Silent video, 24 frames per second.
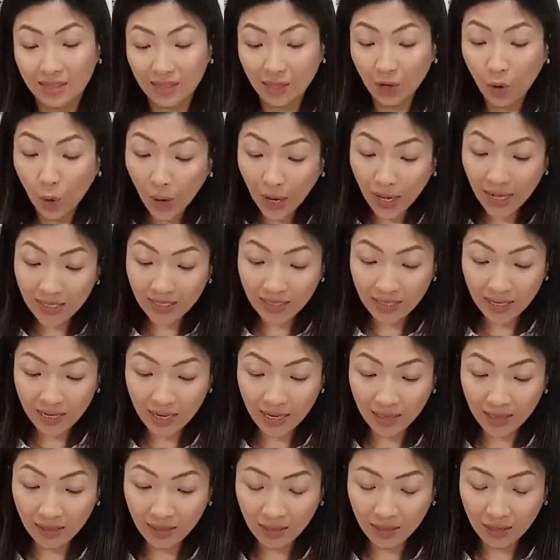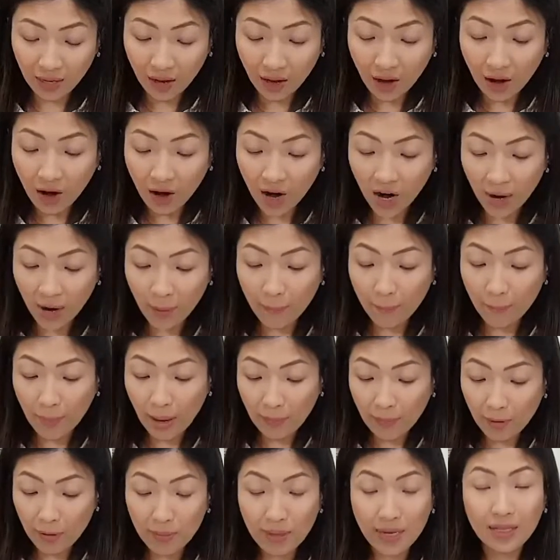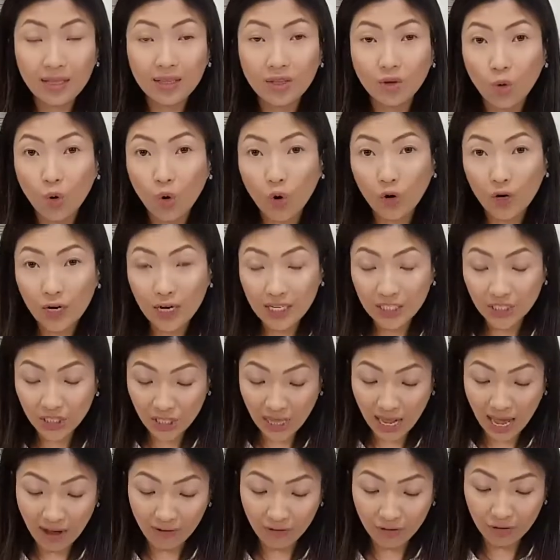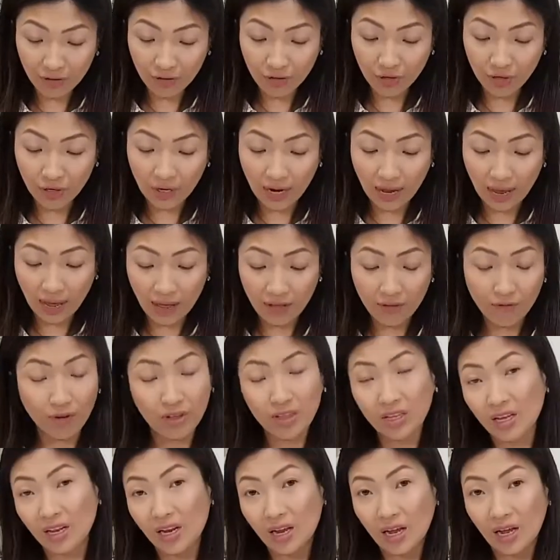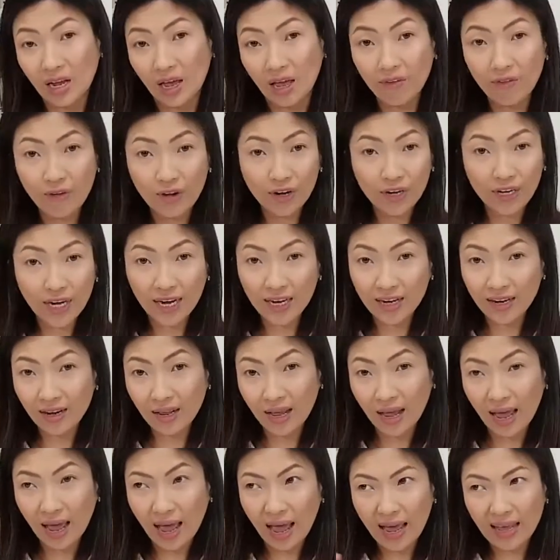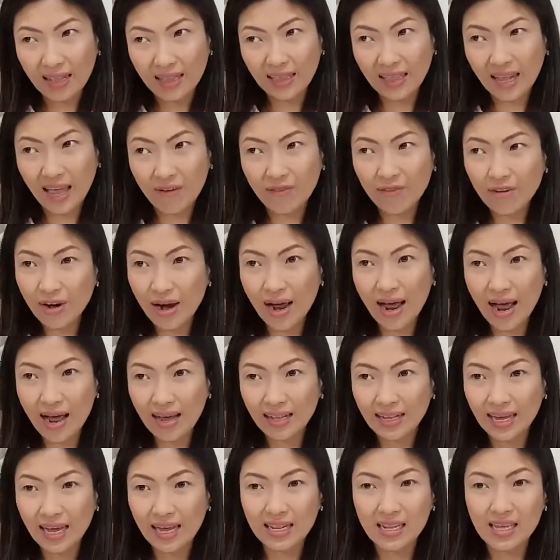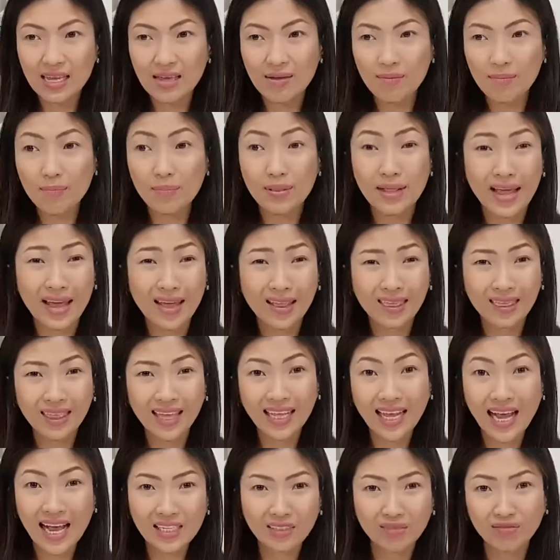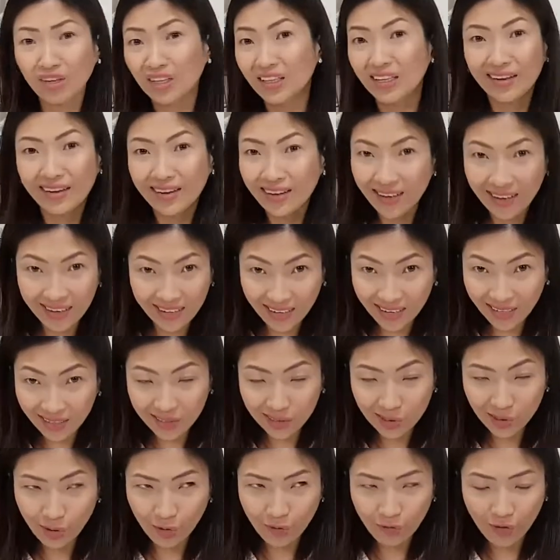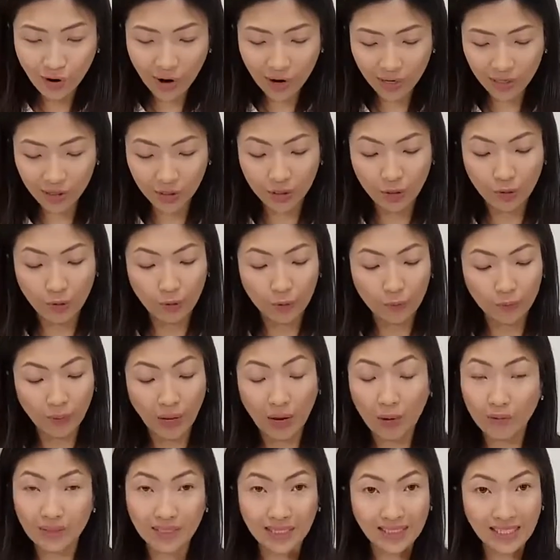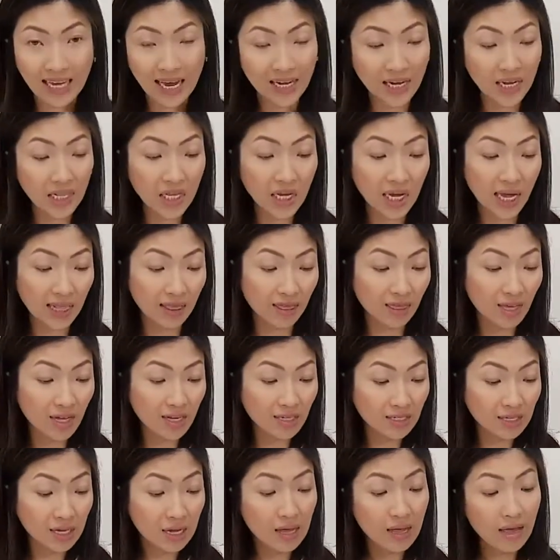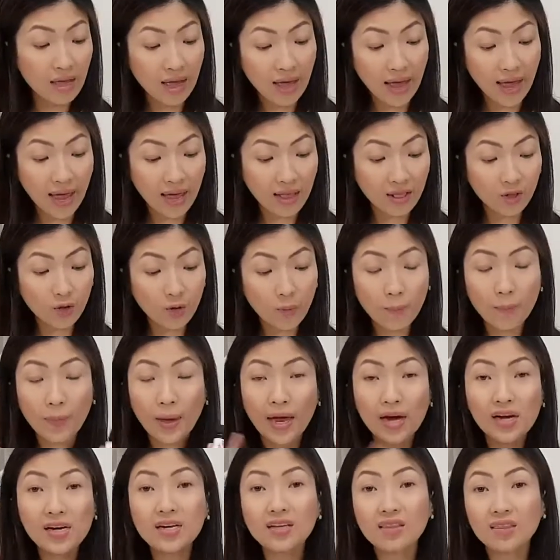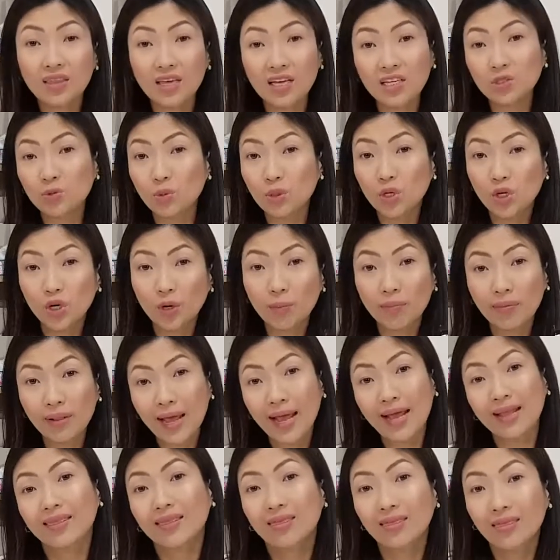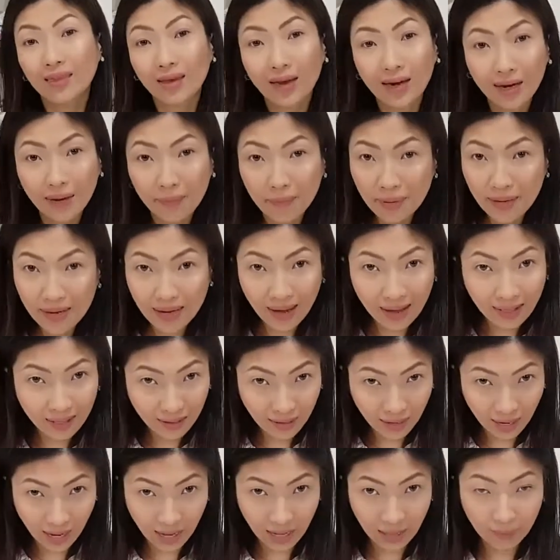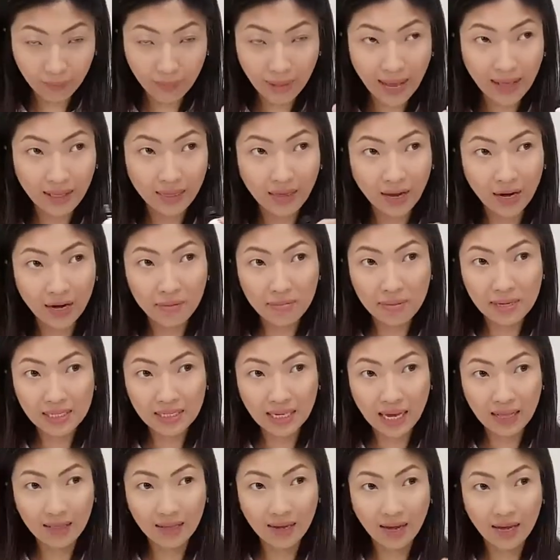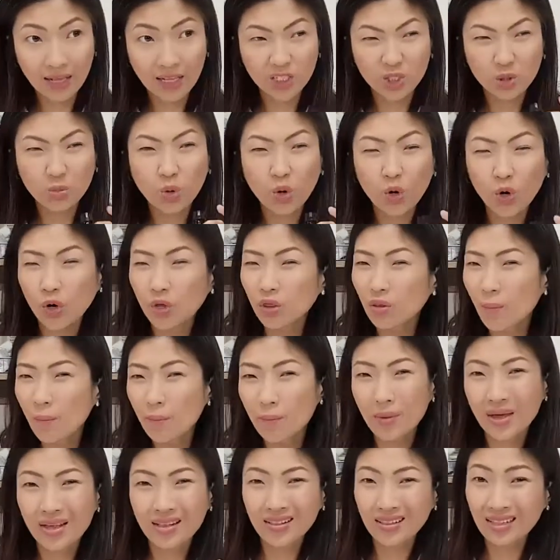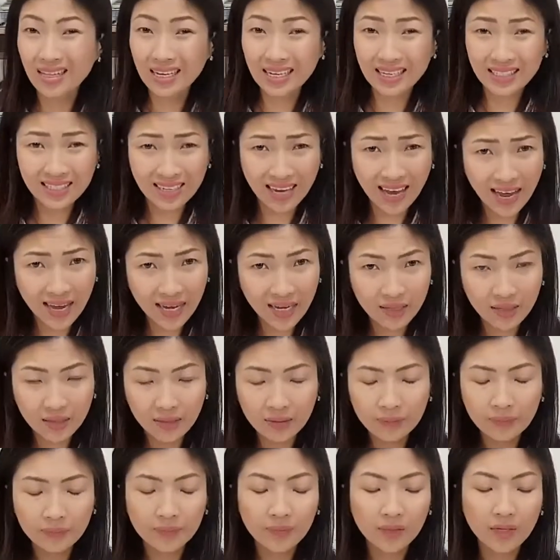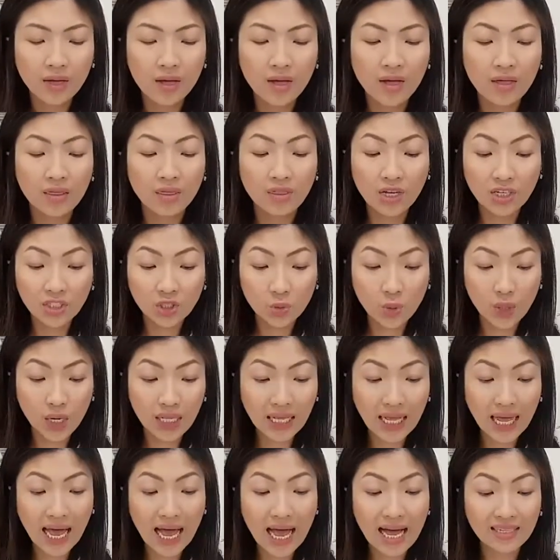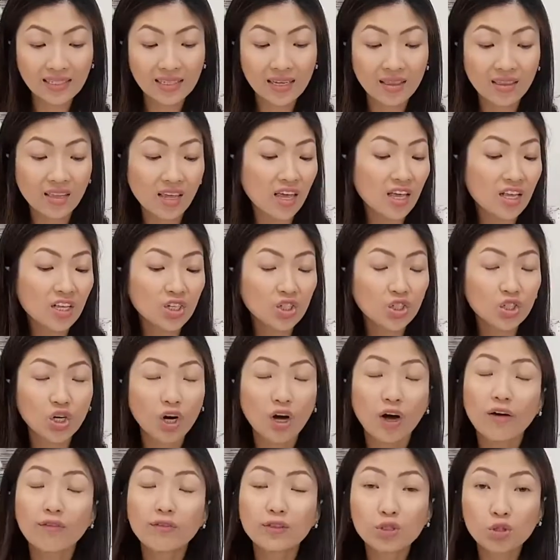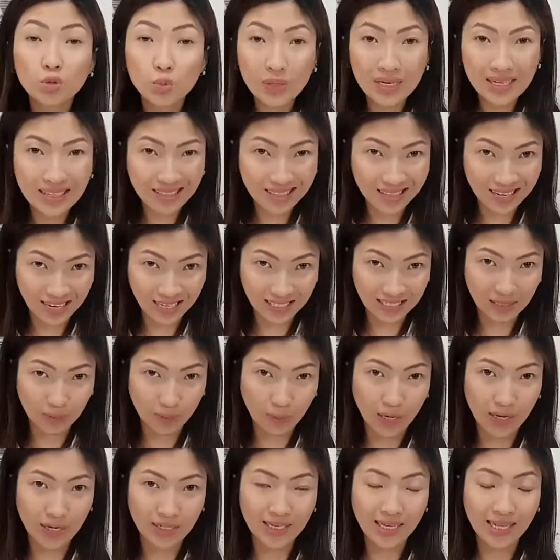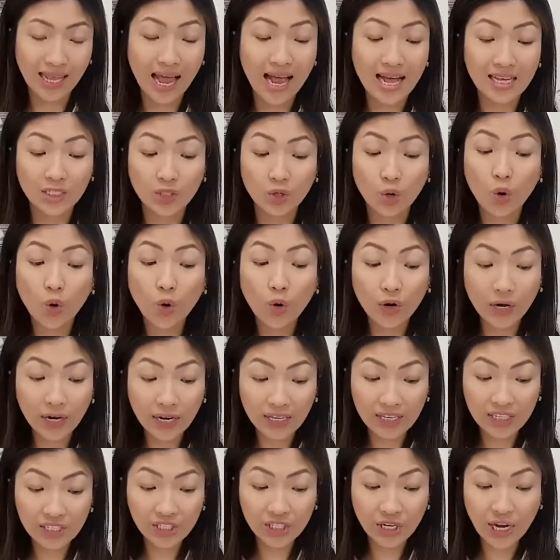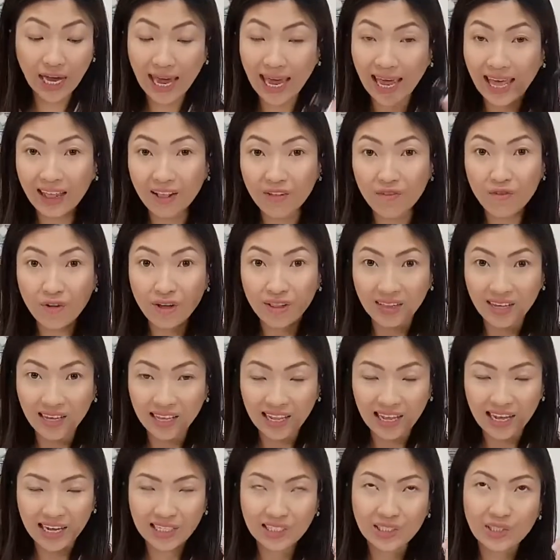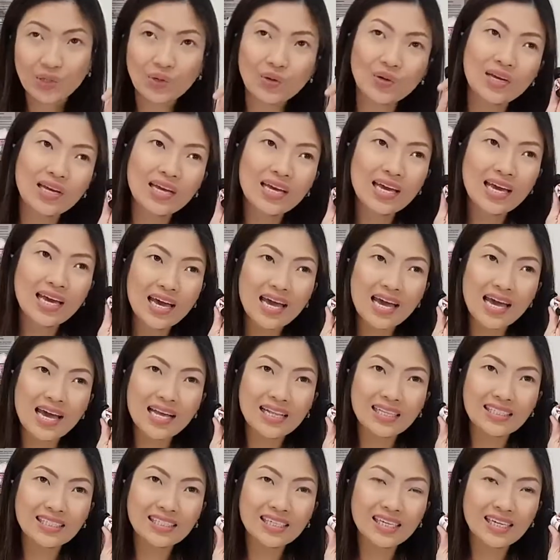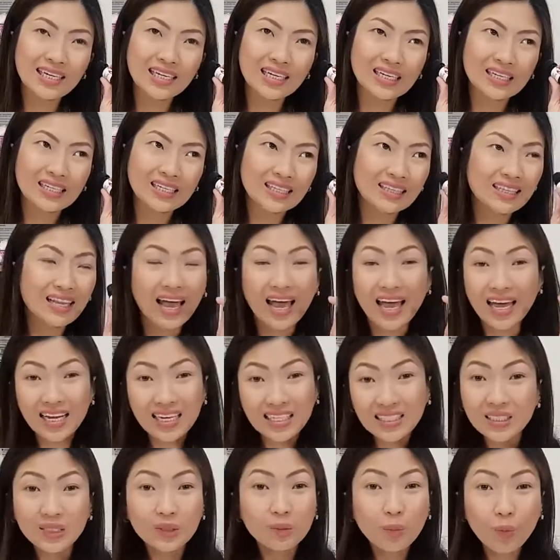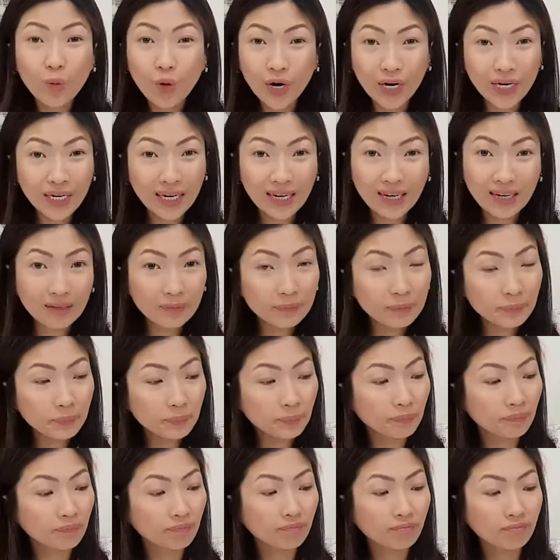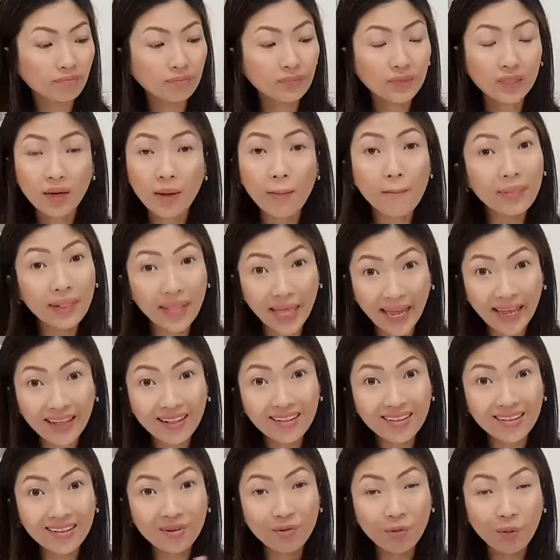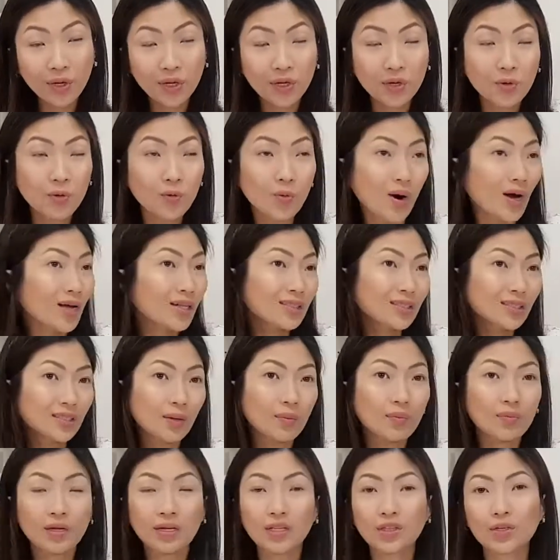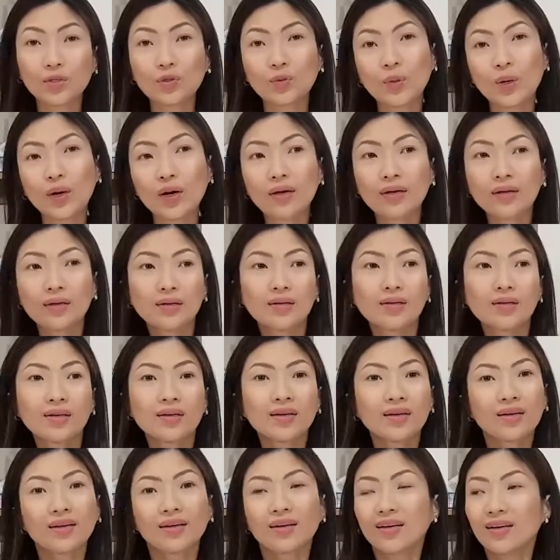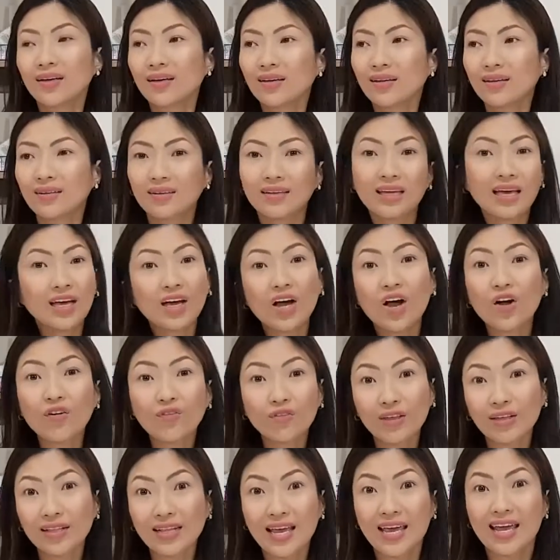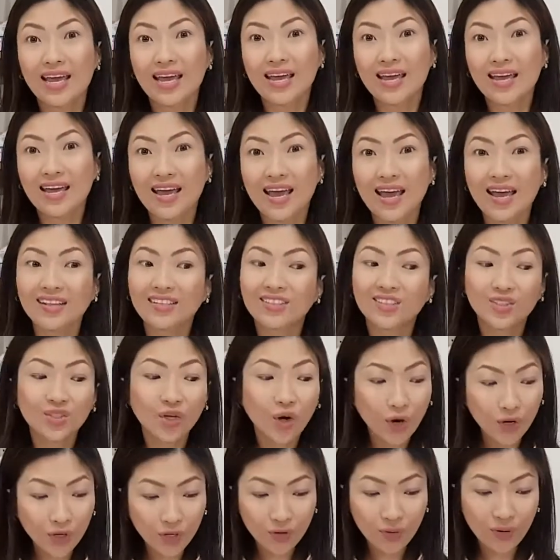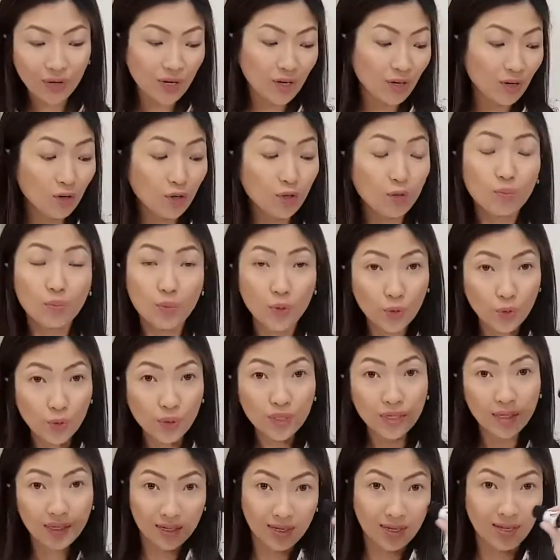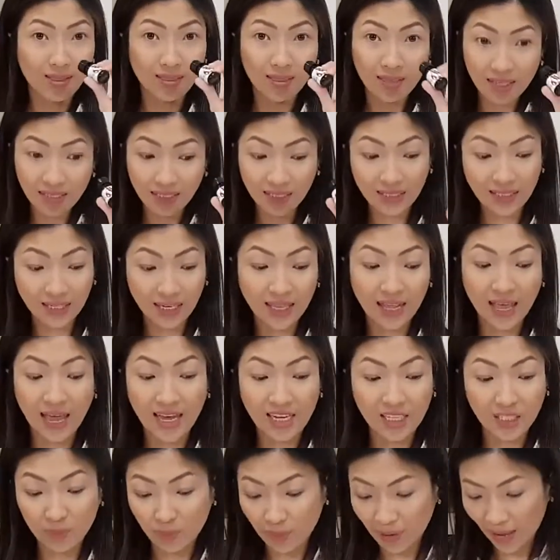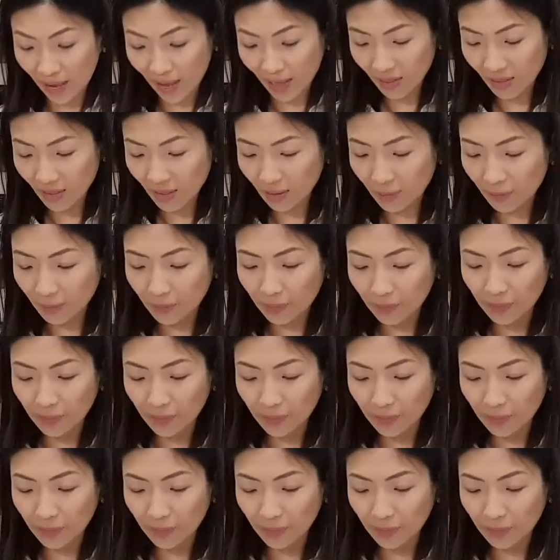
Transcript: The oils in it are peppermint, orange, lavender, and vanilla. I figured I'd never had any blend that has vanilla in it so far, so I was excited to get this. And comparing this with your Plant Therapy Candy Cane. Plant Therapy's Candy Cane is more on the minty side, This one has a tinge of sweetness because it has orange and vanilla. So it's a nice morning blend when you want something to kick off the day and start you in a good mood. This is a nice blend.